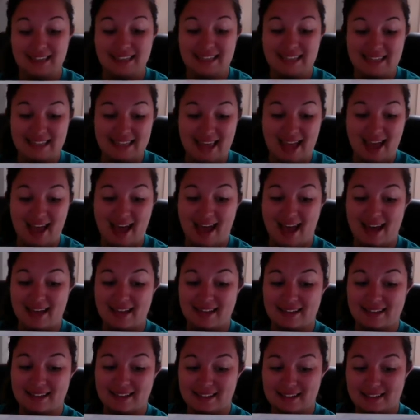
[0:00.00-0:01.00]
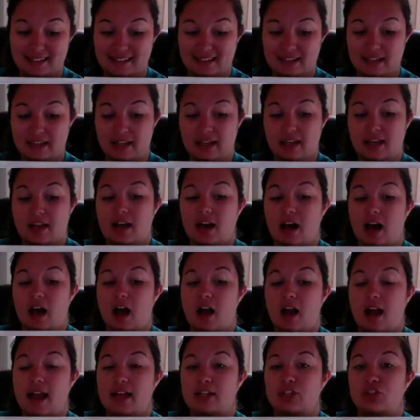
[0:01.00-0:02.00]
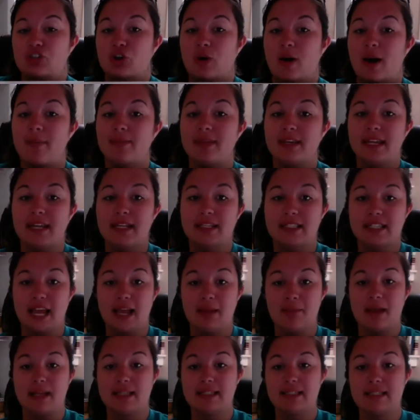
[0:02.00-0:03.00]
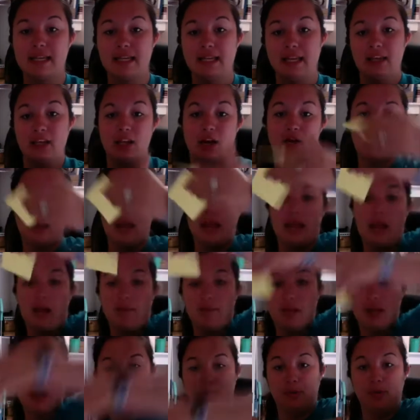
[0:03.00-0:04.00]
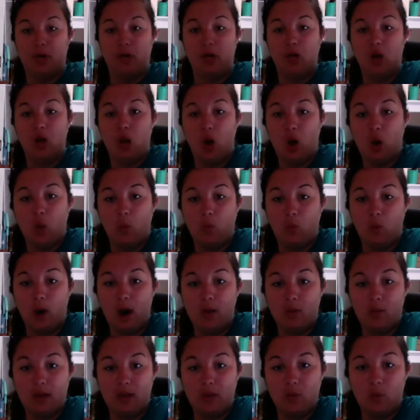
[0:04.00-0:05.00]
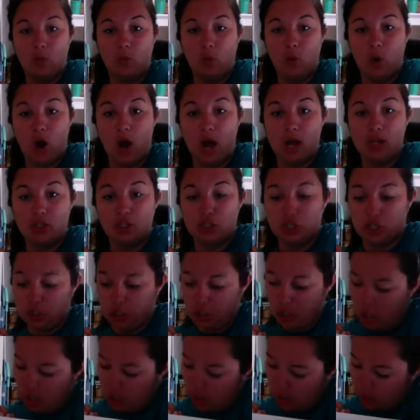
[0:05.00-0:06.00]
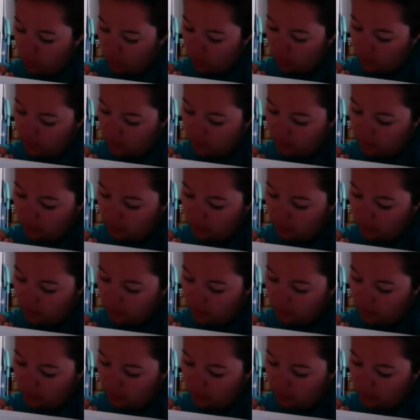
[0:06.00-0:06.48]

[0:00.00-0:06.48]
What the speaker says: Yeah. All right, so I'm going to take my sticky note and I'm going to put what we want to know